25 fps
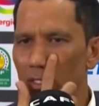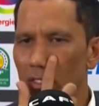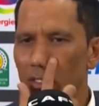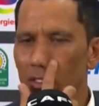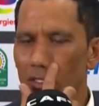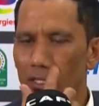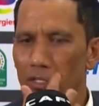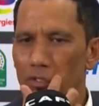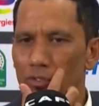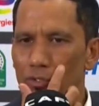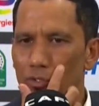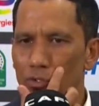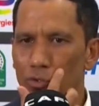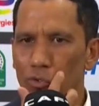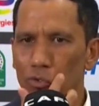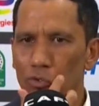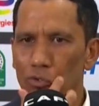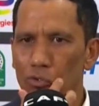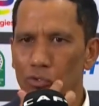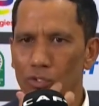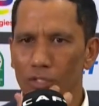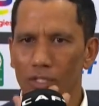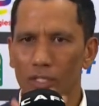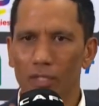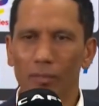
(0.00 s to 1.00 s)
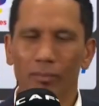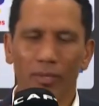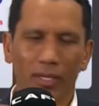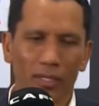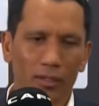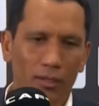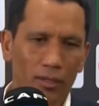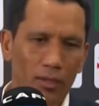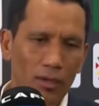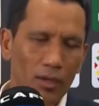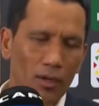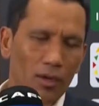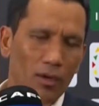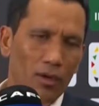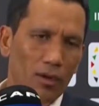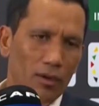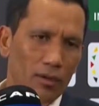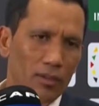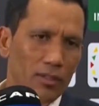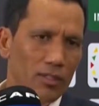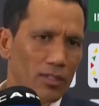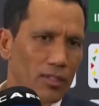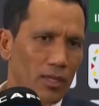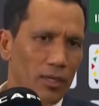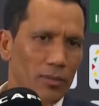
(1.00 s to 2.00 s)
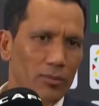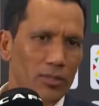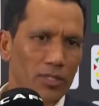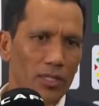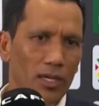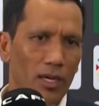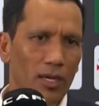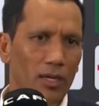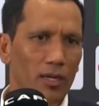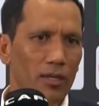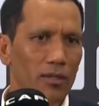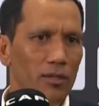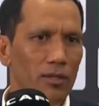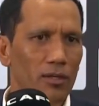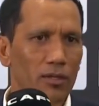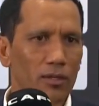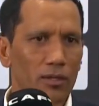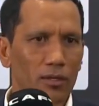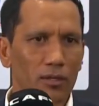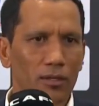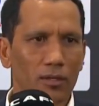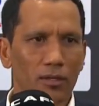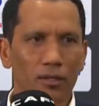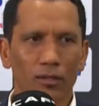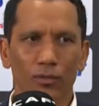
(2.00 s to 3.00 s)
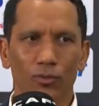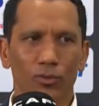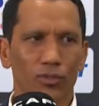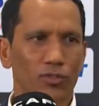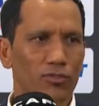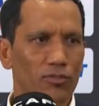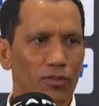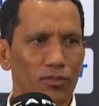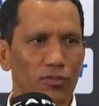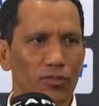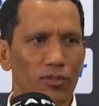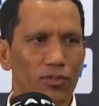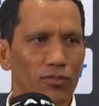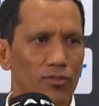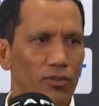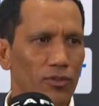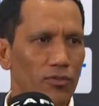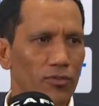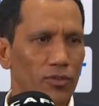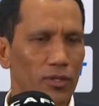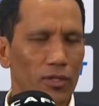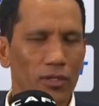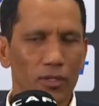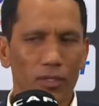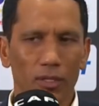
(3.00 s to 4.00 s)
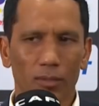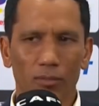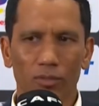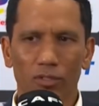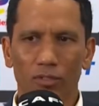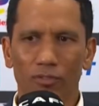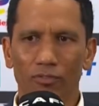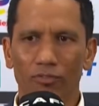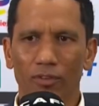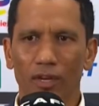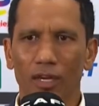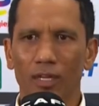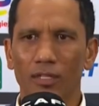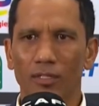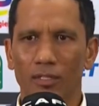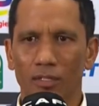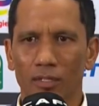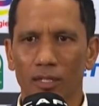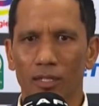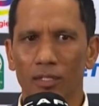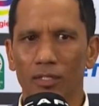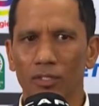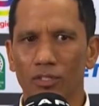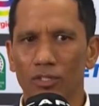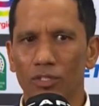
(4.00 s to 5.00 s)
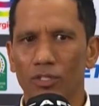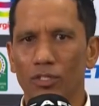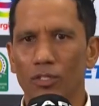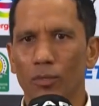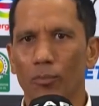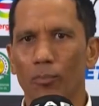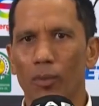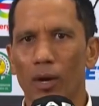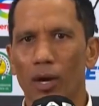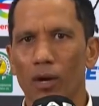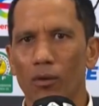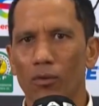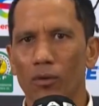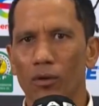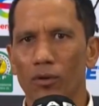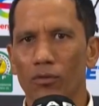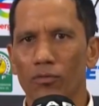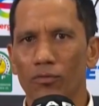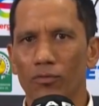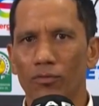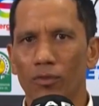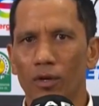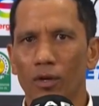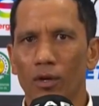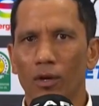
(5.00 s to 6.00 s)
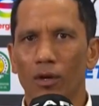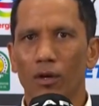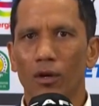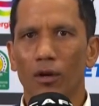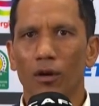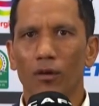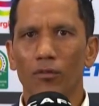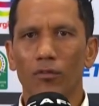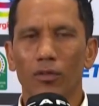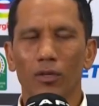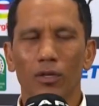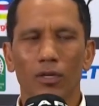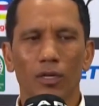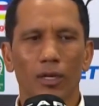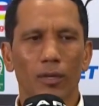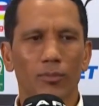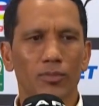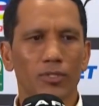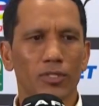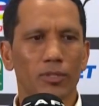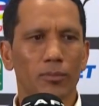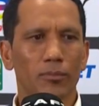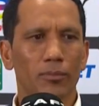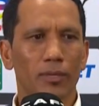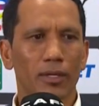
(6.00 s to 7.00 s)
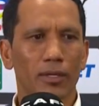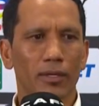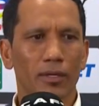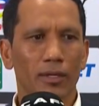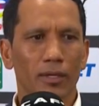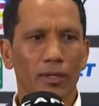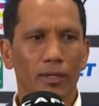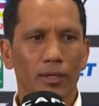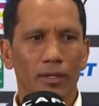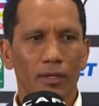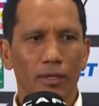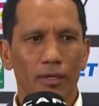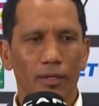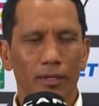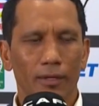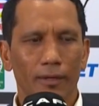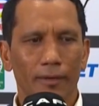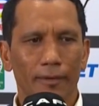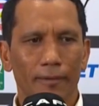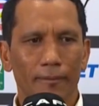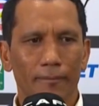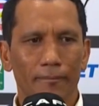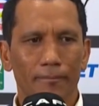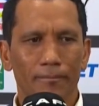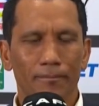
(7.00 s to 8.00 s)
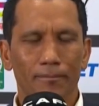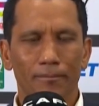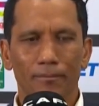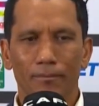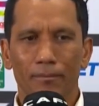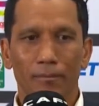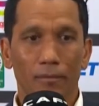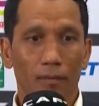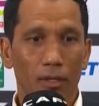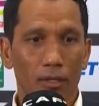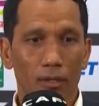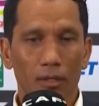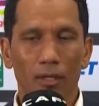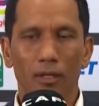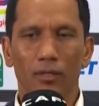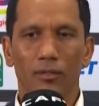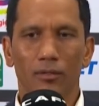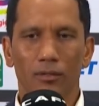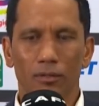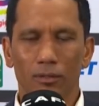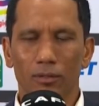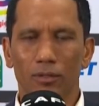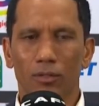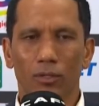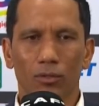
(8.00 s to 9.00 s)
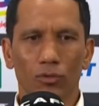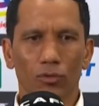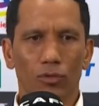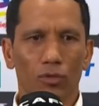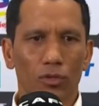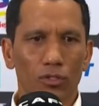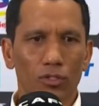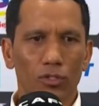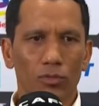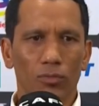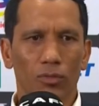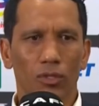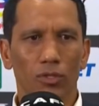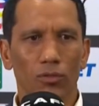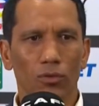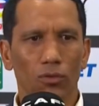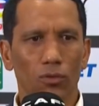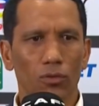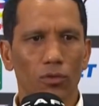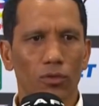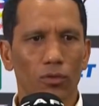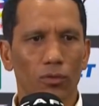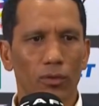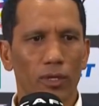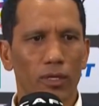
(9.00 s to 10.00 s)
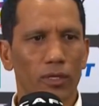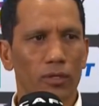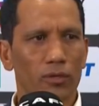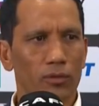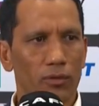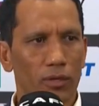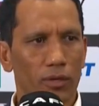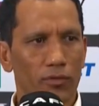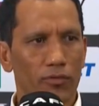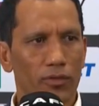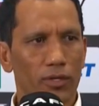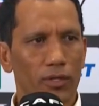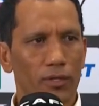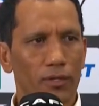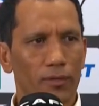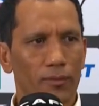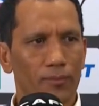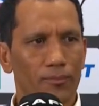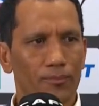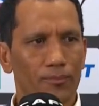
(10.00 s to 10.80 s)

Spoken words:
That was good to see, but on the same side, I think it was 50-50 in terms of fans, and that is just the power of the club Simba that transmit all the way into Africa.